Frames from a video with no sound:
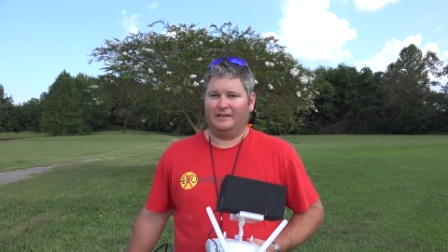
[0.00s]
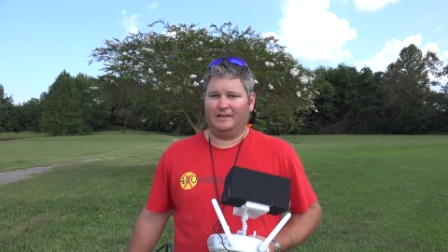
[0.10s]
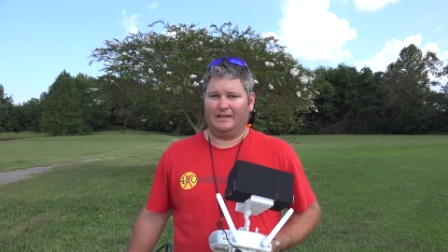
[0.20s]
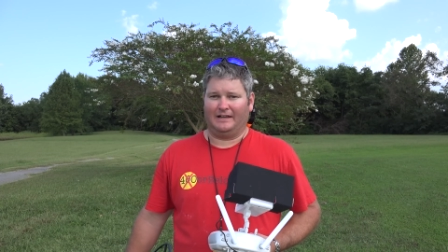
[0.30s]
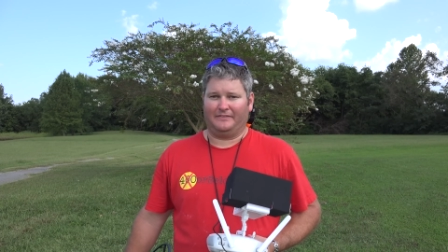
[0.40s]

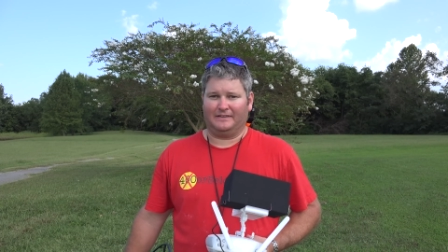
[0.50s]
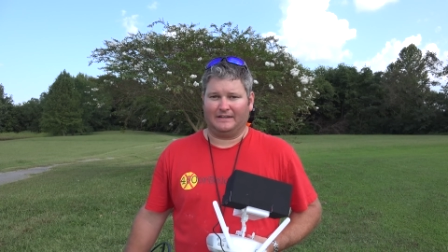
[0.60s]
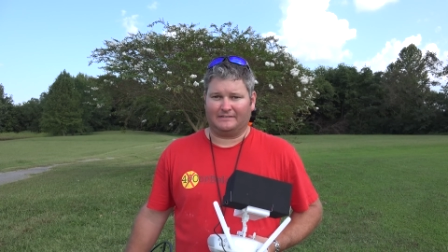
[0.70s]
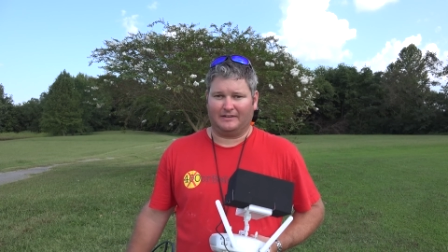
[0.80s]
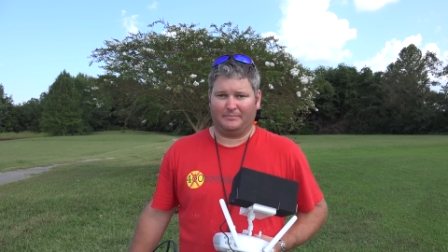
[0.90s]
and I think
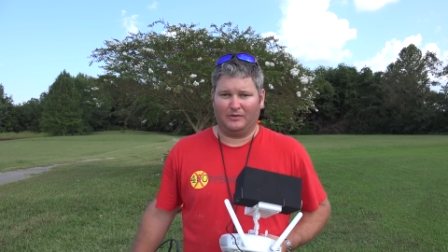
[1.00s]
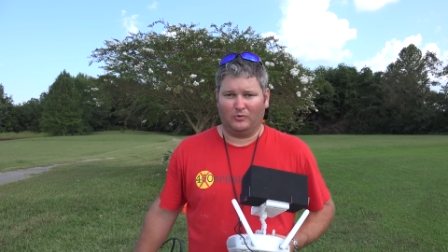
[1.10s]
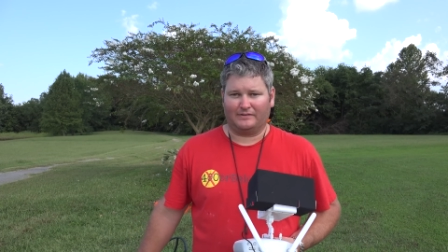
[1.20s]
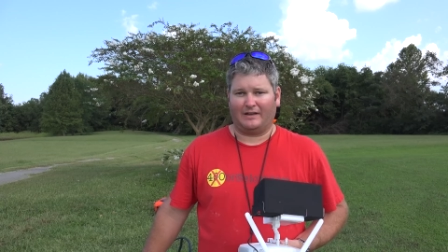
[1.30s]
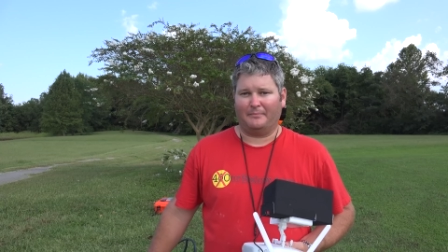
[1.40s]
that's something,
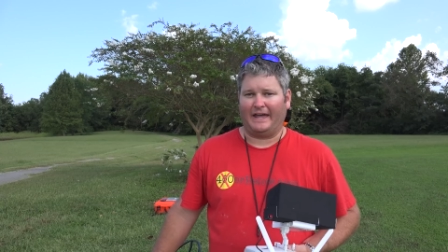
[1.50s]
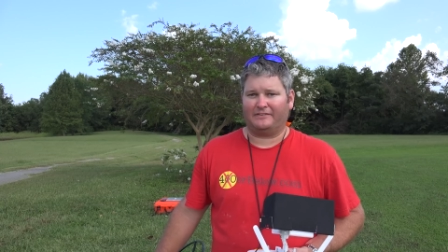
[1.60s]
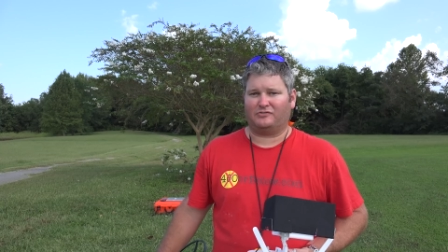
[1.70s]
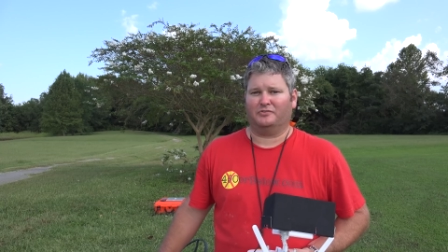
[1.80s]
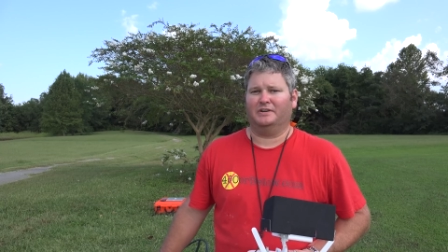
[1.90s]
once I
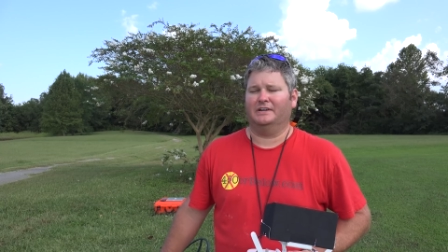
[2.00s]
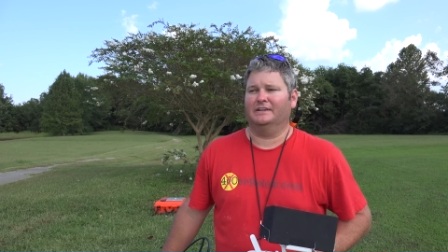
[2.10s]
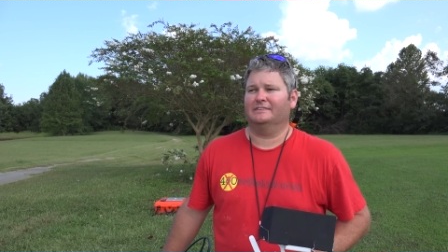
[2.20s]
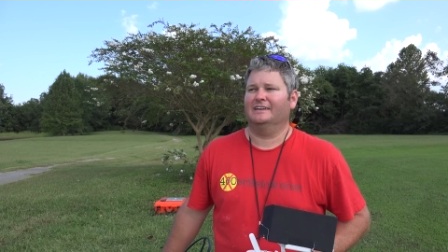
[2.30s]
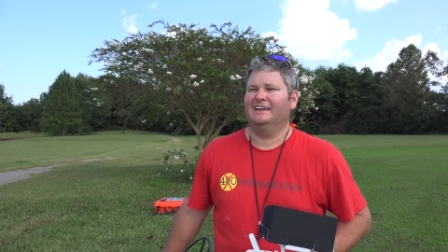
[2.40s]
master it,